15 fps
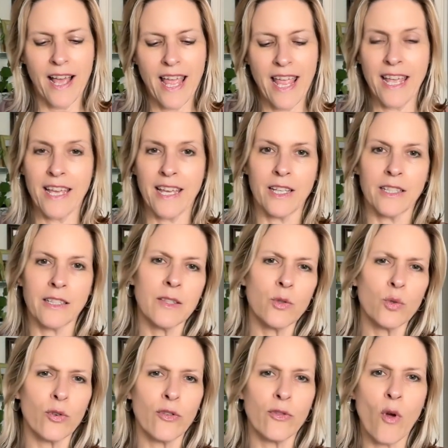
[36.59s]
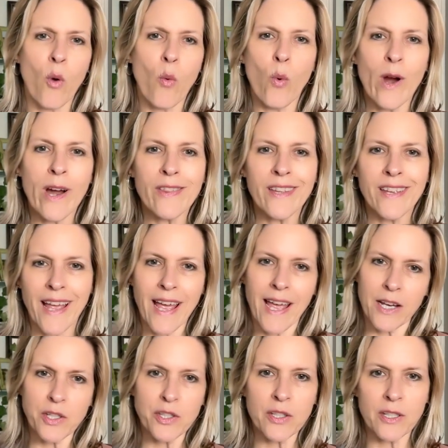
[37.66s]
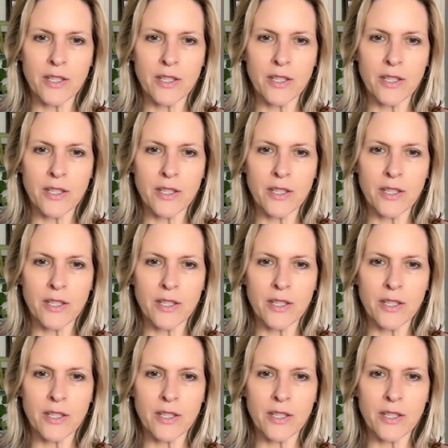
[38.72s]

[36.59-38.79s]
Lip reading: And sort of where the action